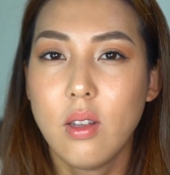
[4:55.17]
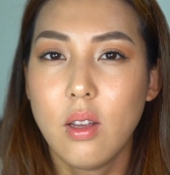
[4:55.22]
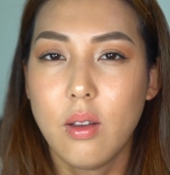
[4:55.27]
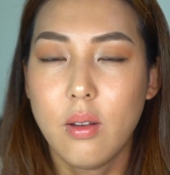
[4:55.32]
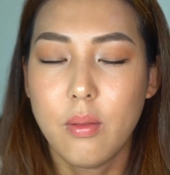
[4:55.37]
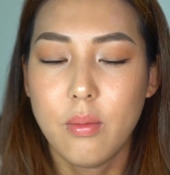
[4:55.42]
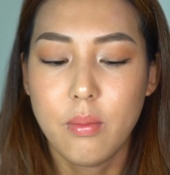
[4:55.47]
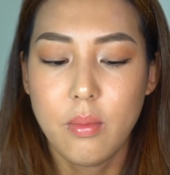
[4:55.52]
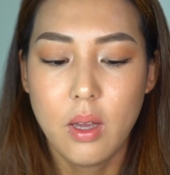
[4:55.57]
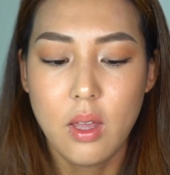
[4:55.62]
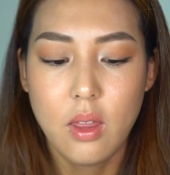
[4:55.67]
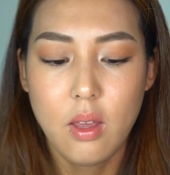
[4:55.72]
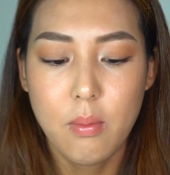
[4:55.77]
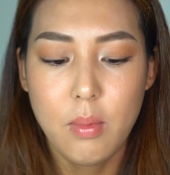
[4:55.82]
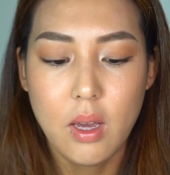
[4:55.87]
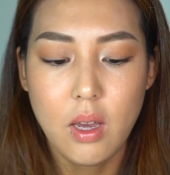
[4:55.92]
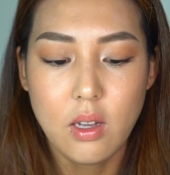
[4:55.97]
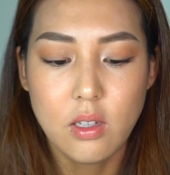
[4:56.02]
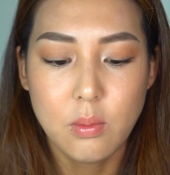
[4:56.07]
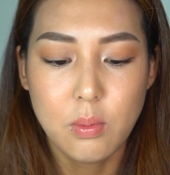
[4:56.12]
I think
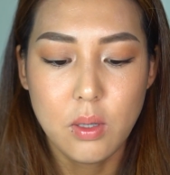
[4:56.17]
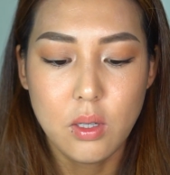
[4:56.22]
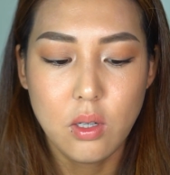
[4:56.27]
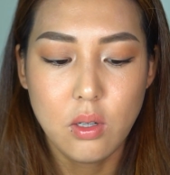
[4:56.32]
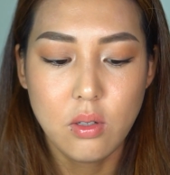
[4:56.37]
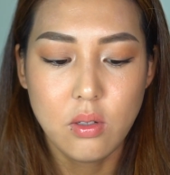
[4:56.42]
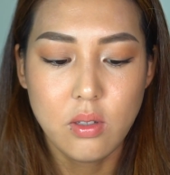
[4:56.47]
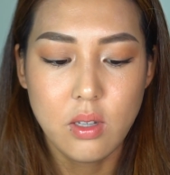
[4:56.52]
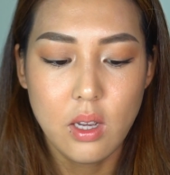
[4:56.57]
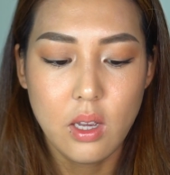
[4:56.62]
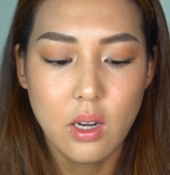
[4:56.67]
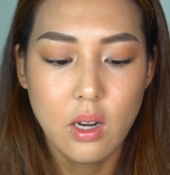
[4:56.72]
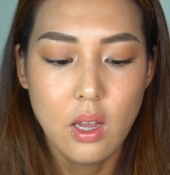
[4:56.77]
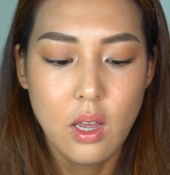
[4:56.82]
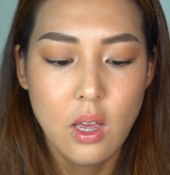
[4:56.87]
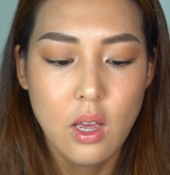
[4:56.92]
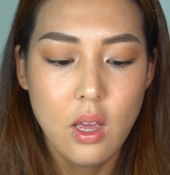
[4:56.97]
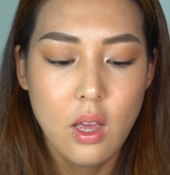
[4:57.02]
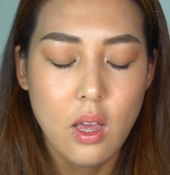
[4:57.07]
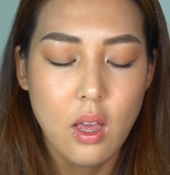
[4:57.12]
my husband used it
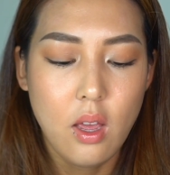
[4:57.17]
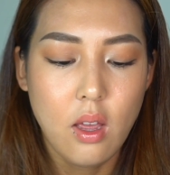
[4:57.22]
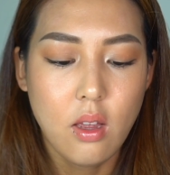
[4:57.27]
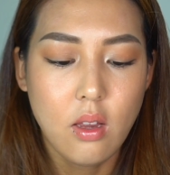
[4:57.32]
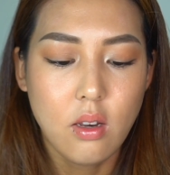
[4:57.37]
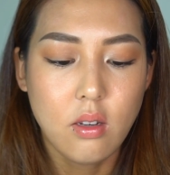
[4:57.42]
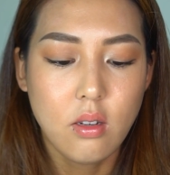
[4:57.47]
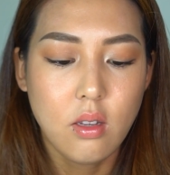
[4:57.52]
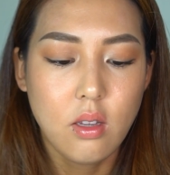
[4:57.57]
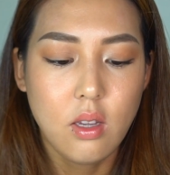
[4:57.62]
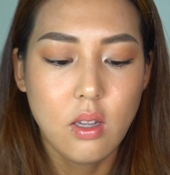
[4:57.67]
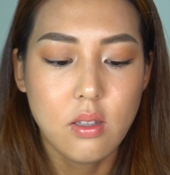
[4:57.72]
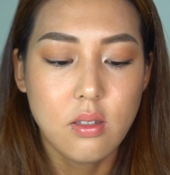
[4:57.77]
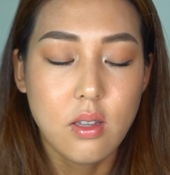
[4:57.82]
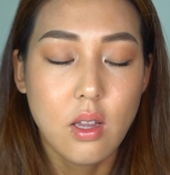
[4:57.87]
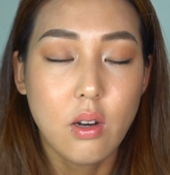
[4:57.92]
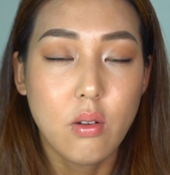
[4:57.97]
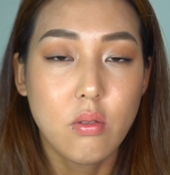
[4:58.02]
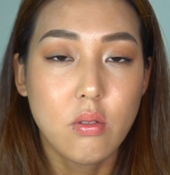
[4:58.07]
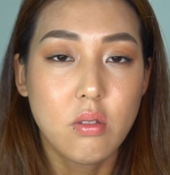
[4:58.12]
and he
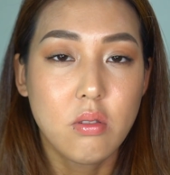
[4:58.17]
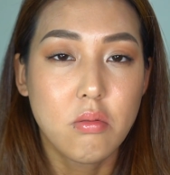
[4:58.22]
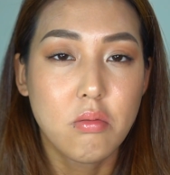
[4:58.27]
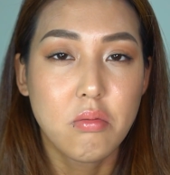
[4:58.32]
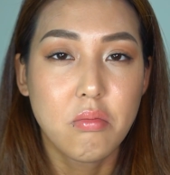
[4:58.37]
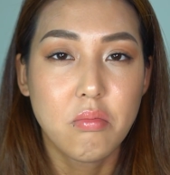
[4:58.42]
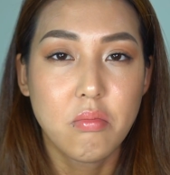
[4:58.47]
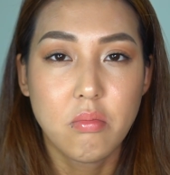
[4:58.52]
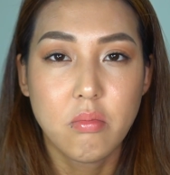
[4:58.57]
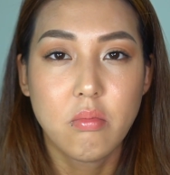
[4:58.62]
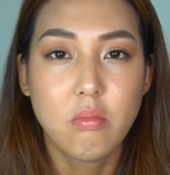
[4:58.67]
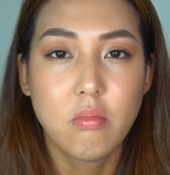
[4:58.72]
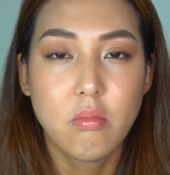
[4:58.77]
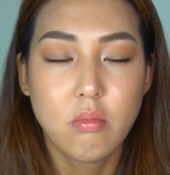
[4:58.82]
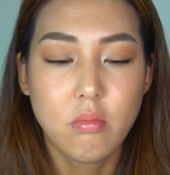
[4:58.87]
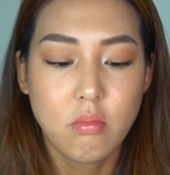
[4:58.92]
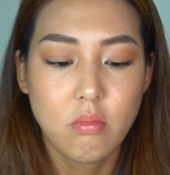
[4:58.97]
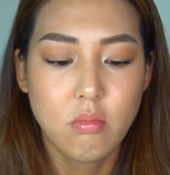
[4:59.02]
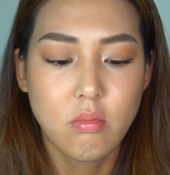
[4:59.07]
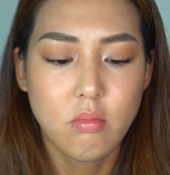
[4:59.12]
said it was
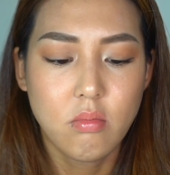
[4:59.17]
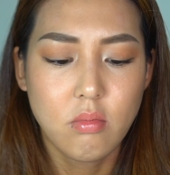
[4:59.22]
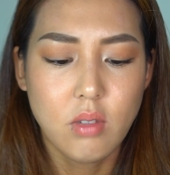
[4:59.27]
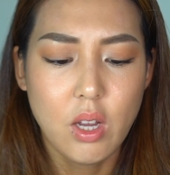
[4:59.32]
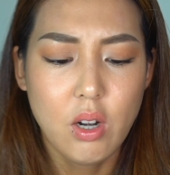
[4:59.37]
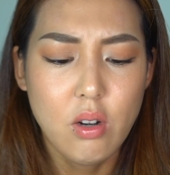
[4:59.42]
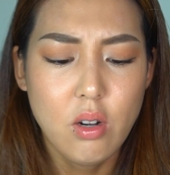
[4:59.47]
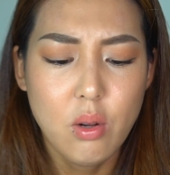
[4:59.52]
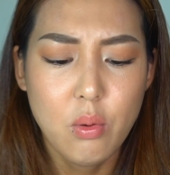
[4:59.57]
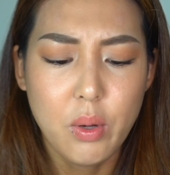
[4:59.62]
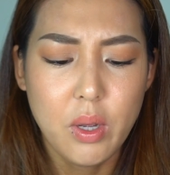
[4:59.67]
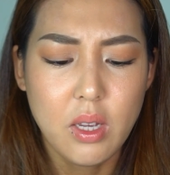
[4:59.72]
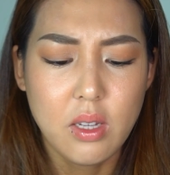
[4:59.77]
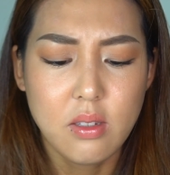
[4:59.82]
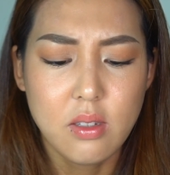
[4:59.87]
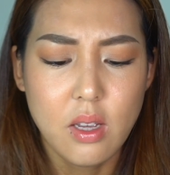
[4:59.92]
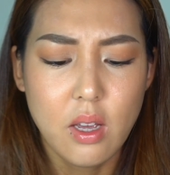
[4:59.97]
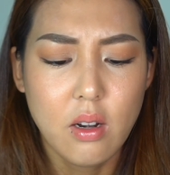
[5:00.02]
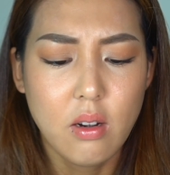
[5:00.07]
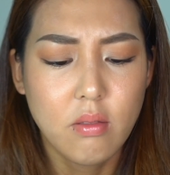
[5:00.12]
I don't know what he
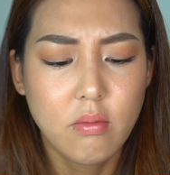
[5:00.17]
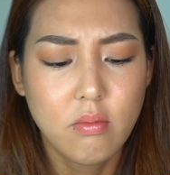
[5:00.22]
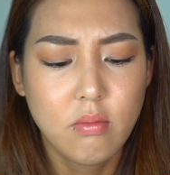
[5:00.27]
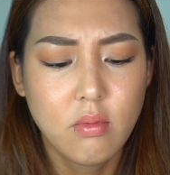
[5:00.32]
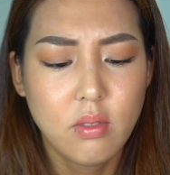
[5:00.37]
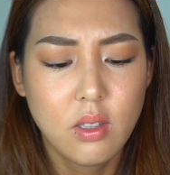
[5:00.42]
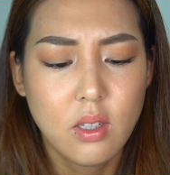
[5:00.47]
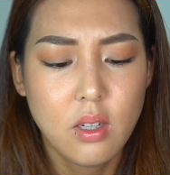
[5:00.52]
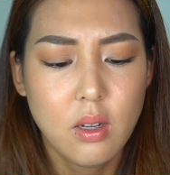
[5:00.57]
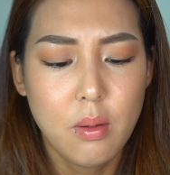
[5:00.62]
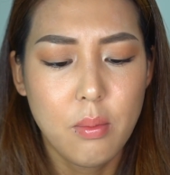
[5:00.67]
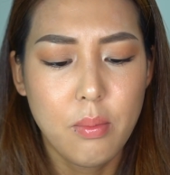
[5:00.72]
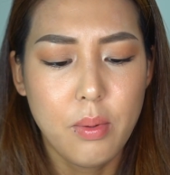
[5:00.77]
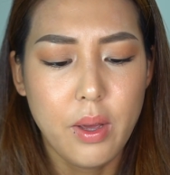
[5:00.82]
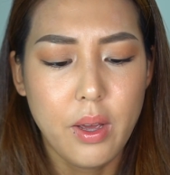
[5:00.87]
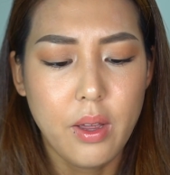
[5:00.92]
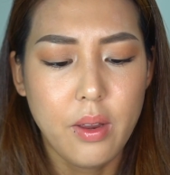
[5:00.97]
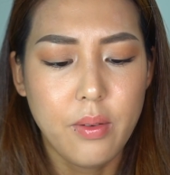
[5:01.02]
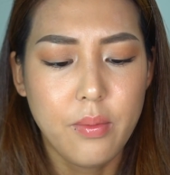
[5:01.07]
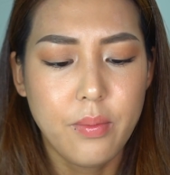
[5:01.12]
said,
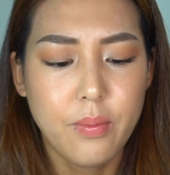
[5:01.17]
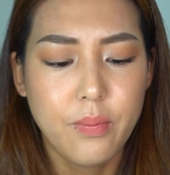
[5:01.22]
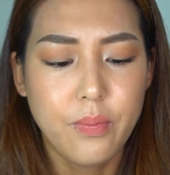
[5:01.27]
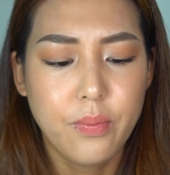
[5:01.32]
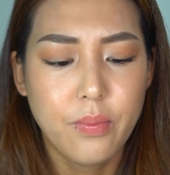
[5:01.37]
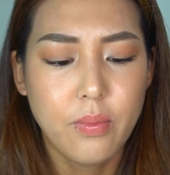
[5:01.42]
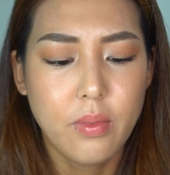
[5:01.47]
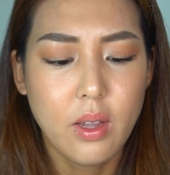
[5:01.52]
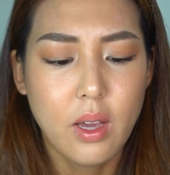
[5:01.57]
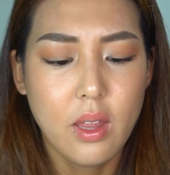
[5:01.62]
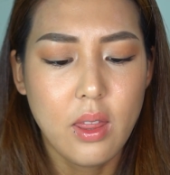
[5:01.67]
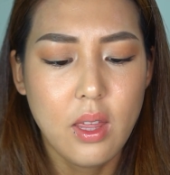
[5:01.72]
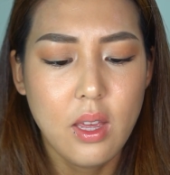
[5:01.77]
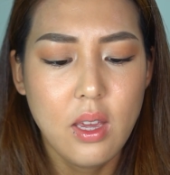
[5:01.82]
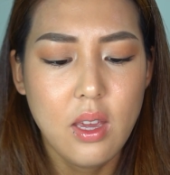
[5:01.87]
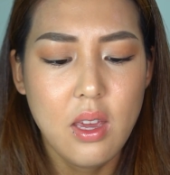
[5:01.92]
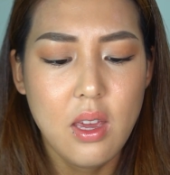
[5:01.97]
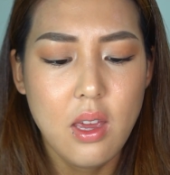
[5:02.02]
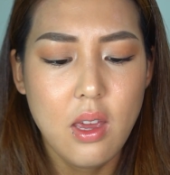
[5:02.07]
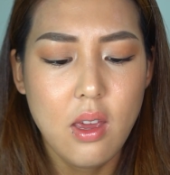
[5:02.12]
but I
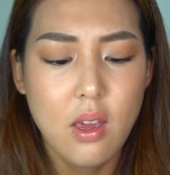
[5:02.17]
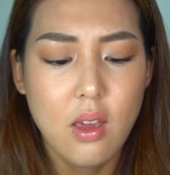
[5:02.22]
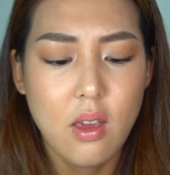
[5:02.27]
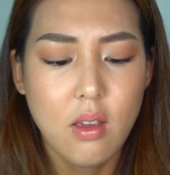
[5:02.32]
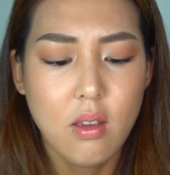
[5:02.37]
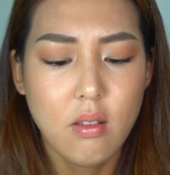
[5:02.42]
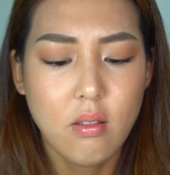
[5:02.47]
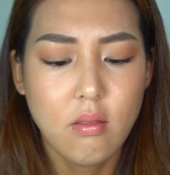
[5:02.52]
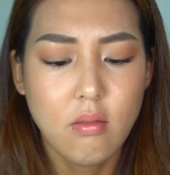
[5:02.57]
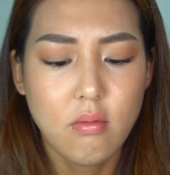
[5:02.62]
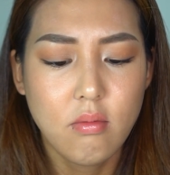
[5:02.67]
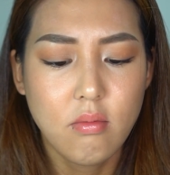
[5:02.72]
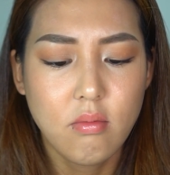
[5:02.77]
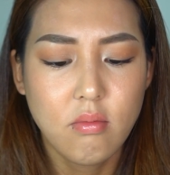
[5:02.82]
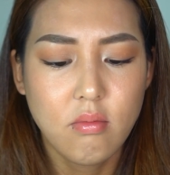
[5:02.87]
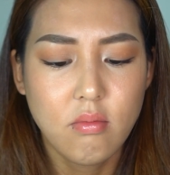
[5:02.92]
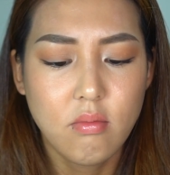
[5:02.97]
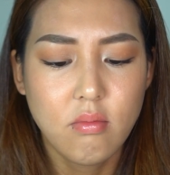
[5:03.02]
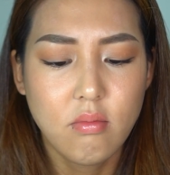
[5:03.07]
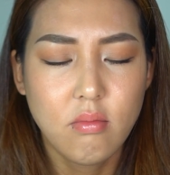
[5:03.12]
think he
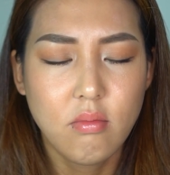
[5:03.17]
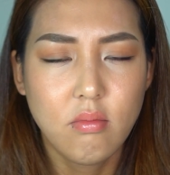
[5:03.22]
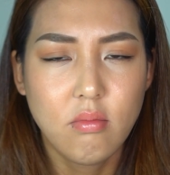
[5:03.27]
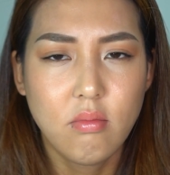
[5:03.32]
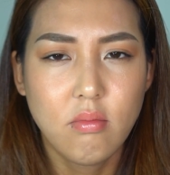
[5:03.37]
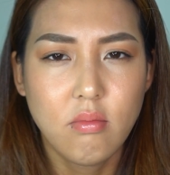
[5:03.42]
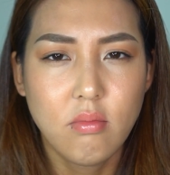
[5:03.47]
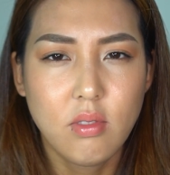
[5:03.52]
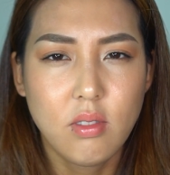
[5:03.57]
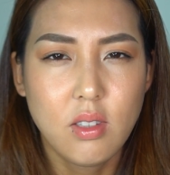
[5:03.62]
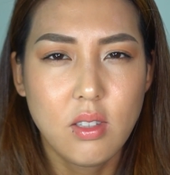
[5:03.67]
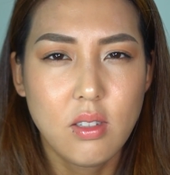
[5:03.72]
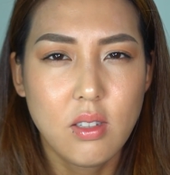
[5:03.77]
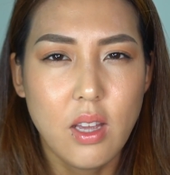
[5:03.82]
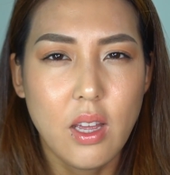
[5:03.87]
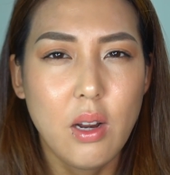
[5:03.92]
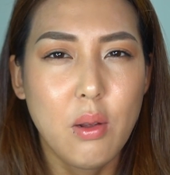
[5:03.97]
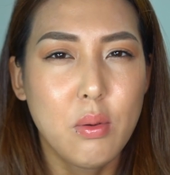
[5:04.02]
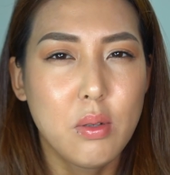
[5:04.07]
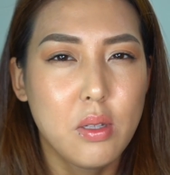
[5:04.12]

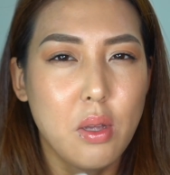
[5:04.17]
said it